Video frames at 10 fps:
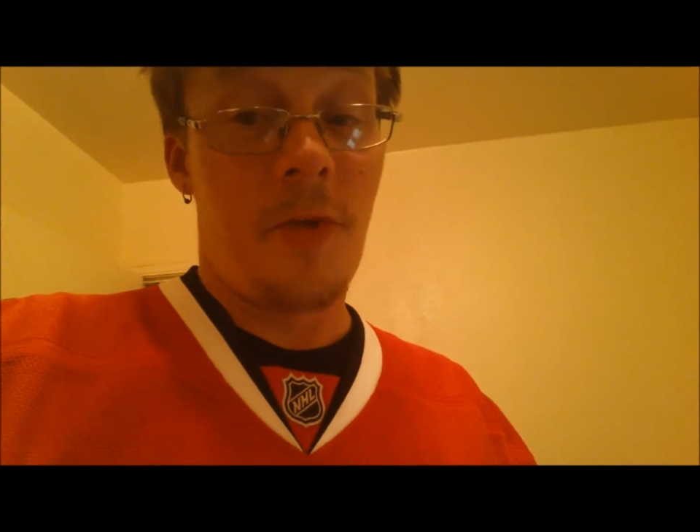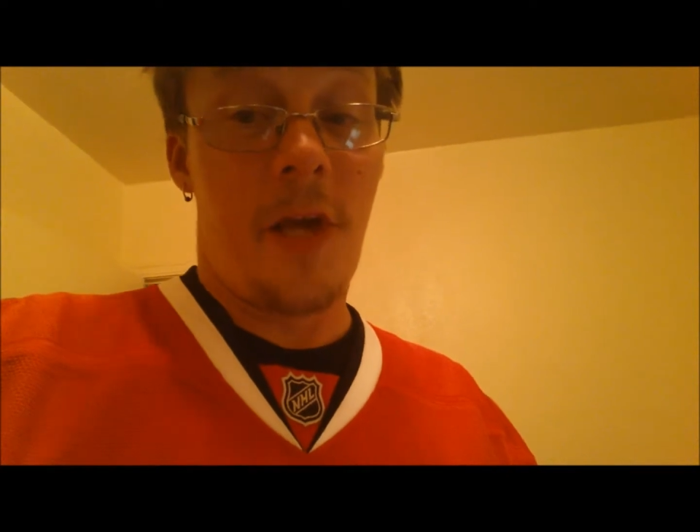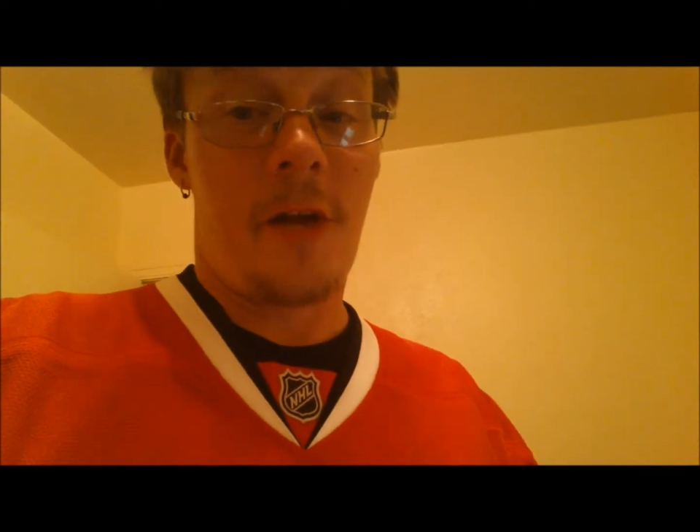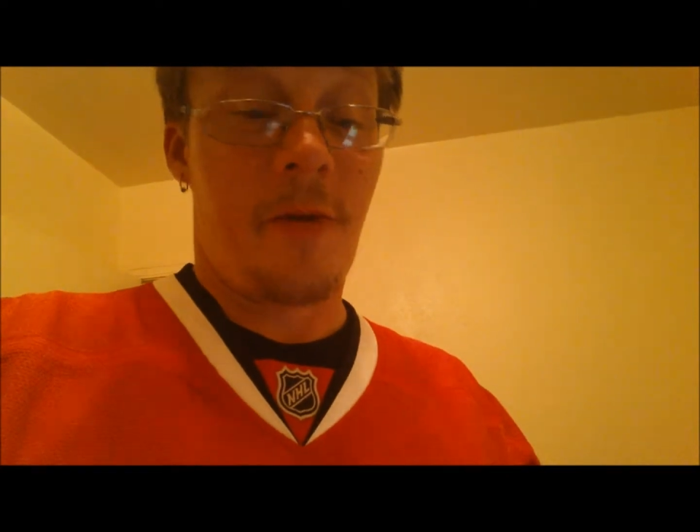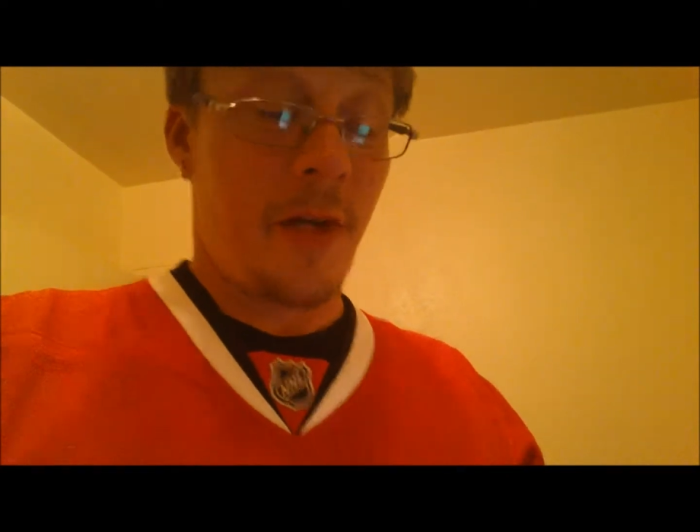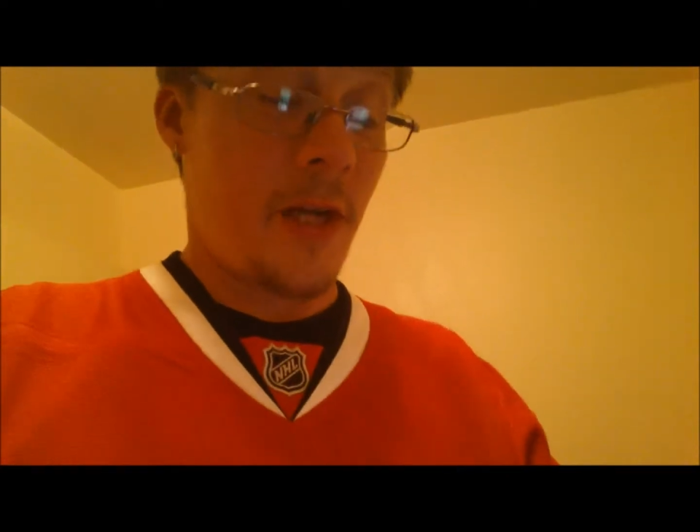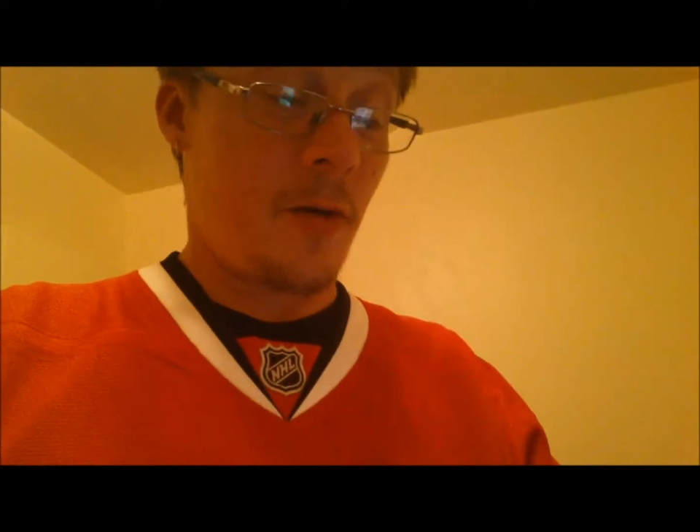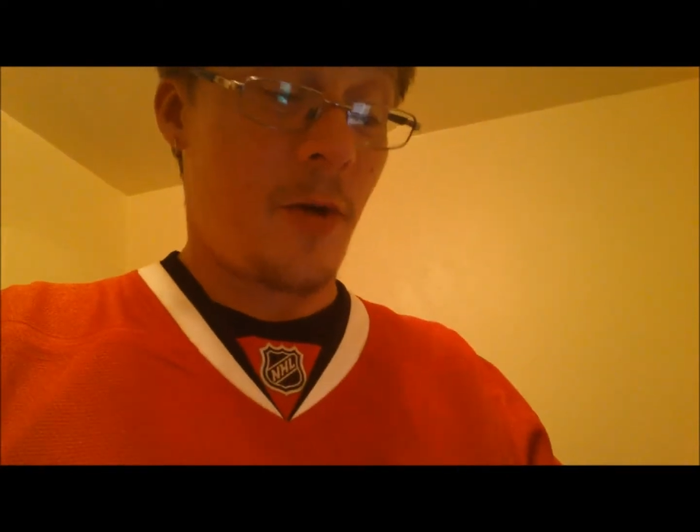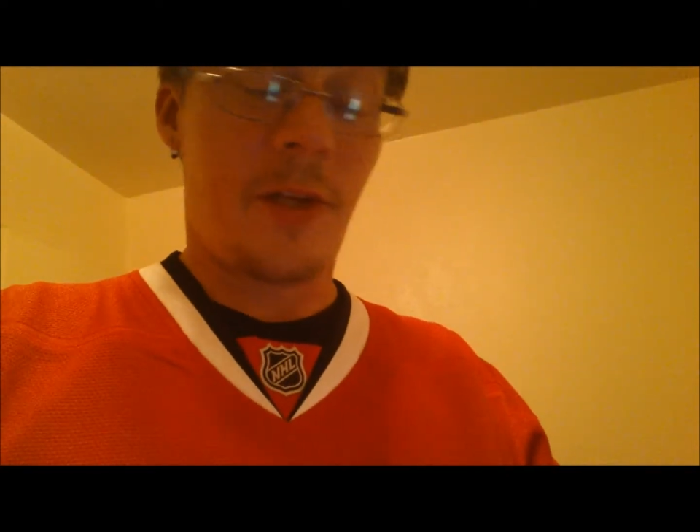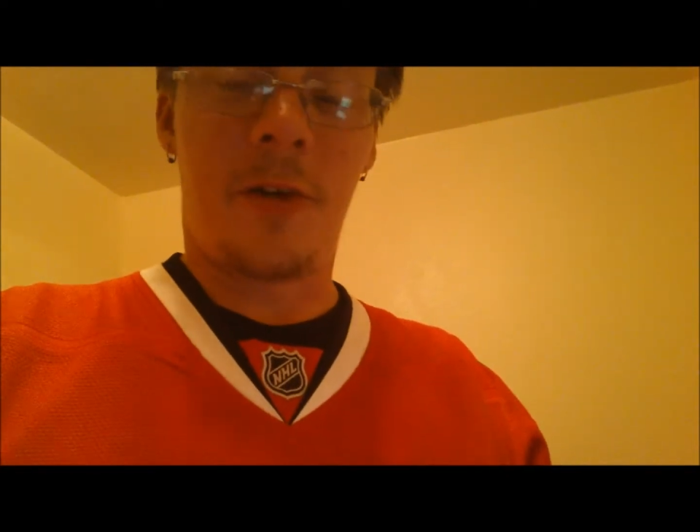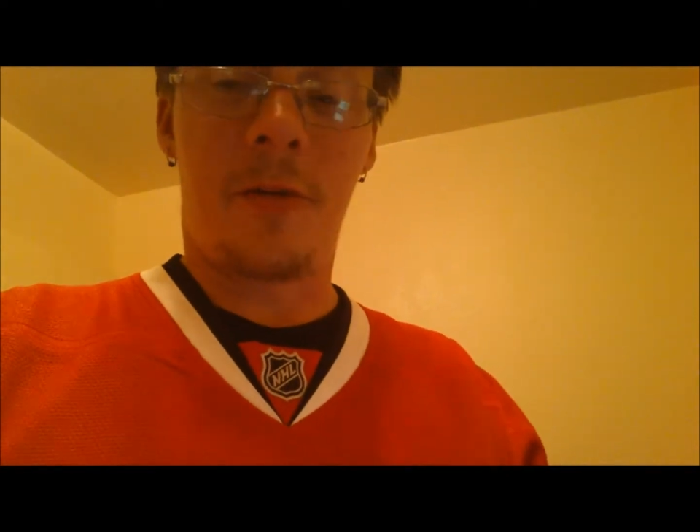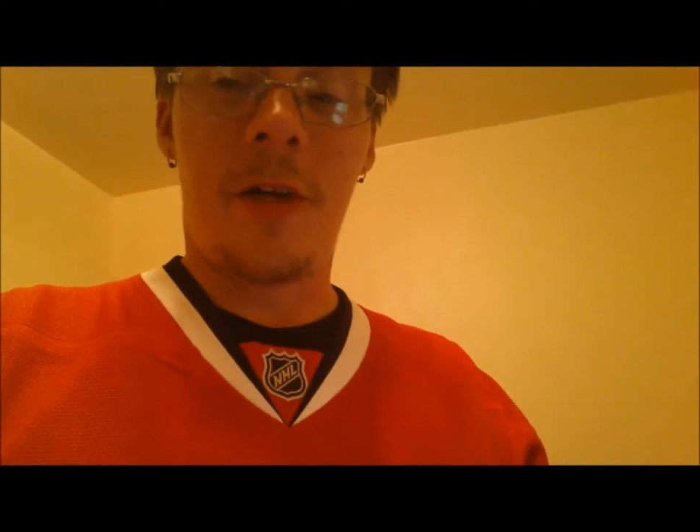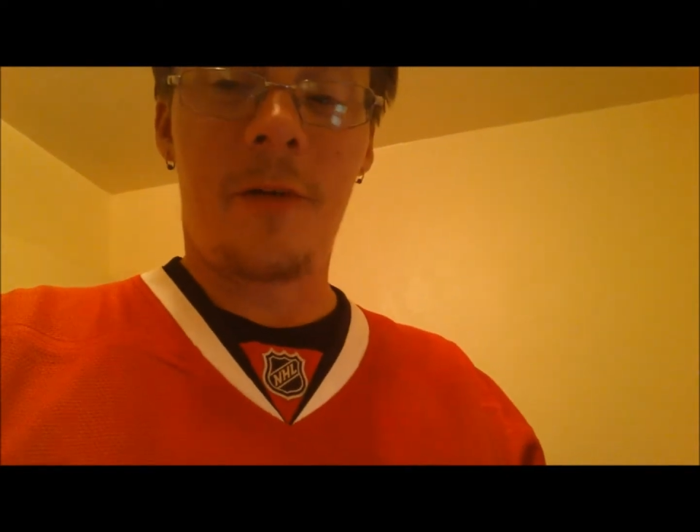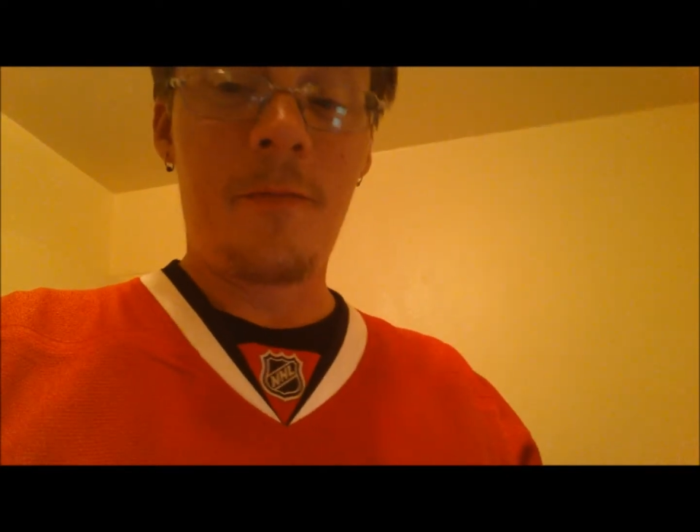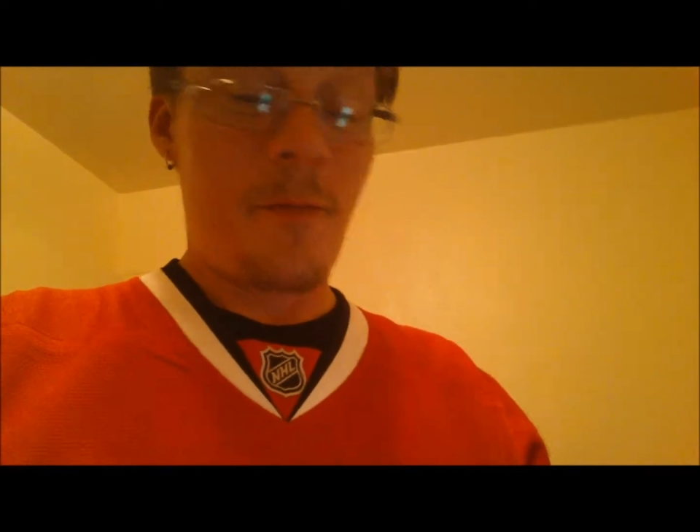And, I mean, he had quite the
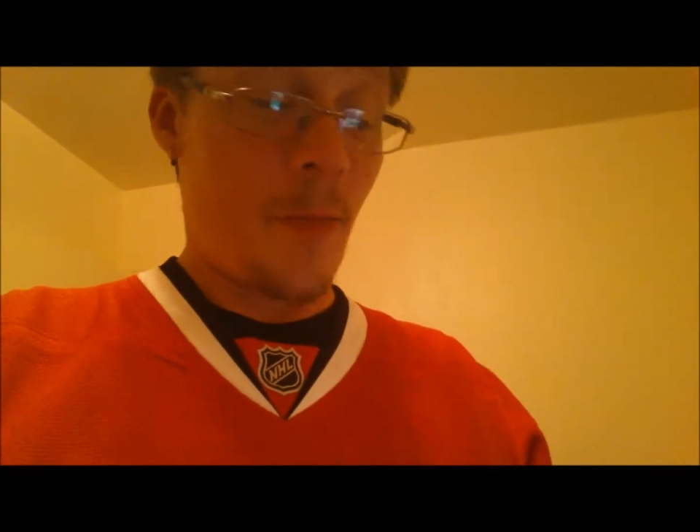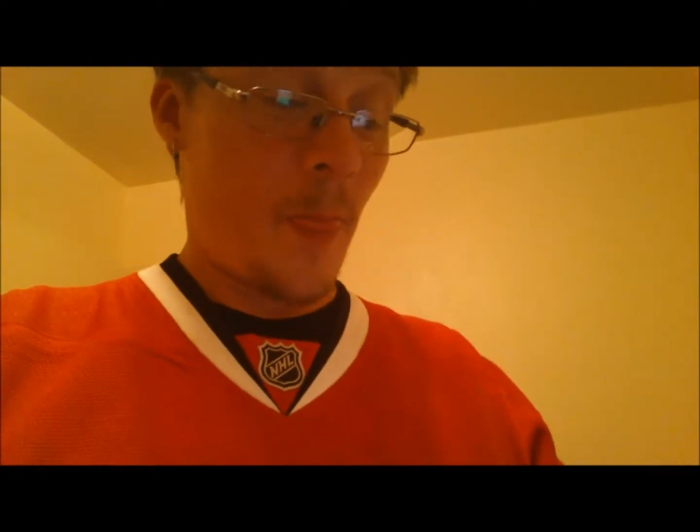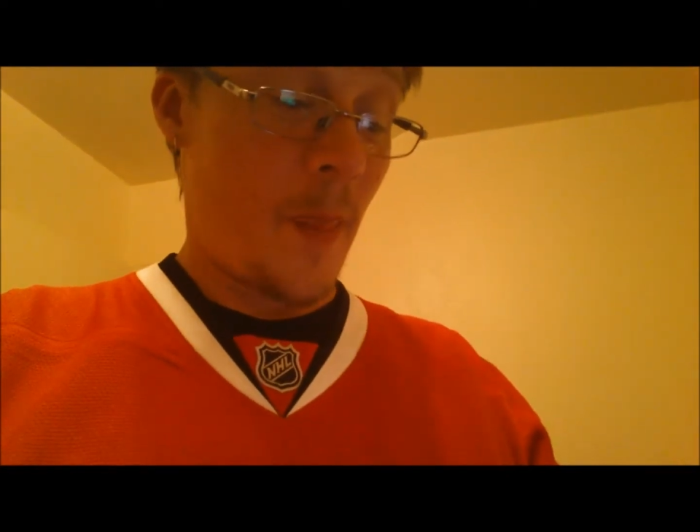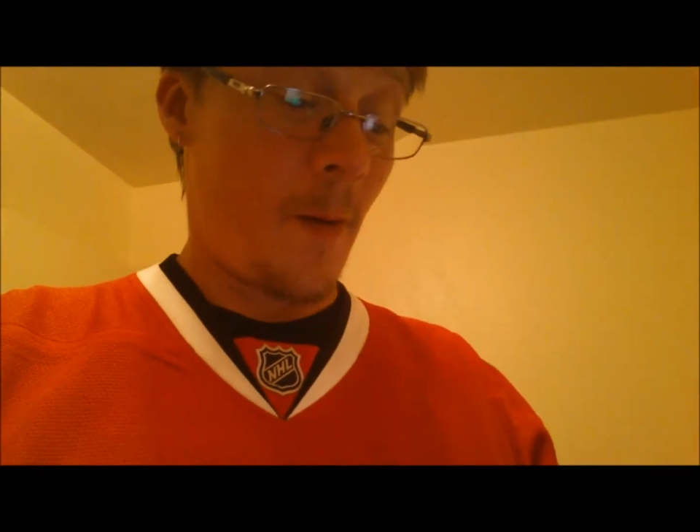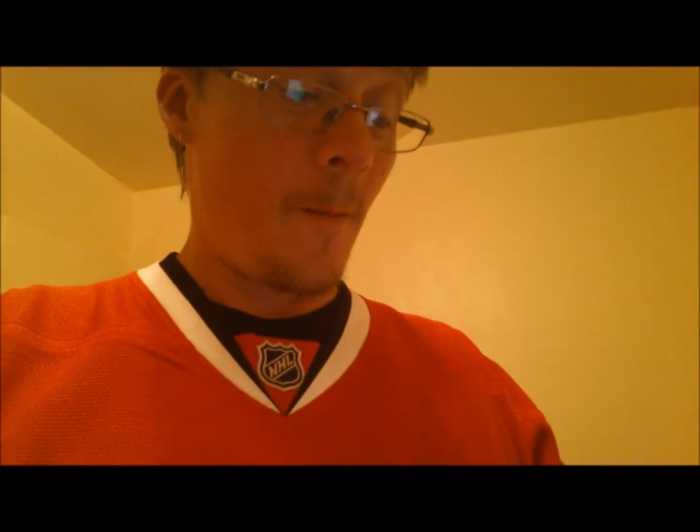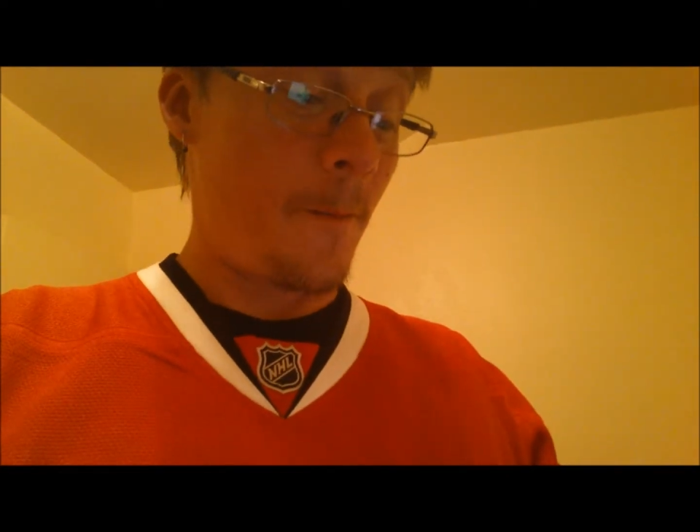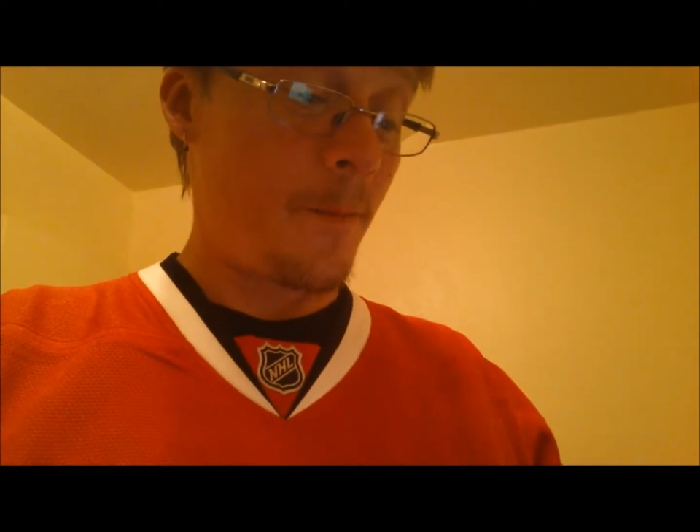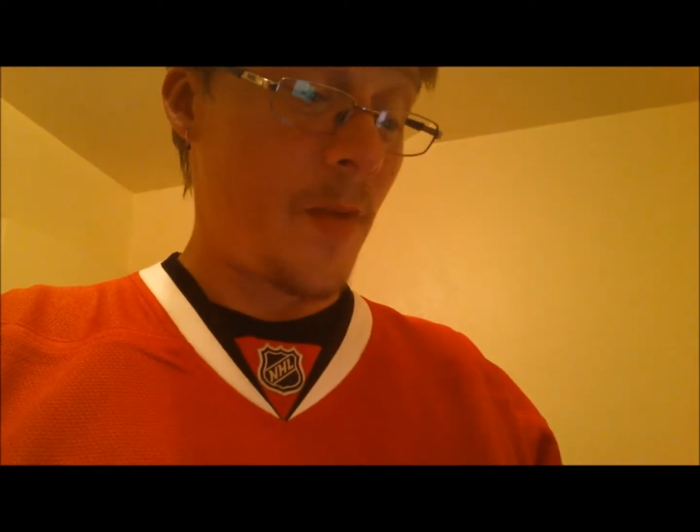career, you know.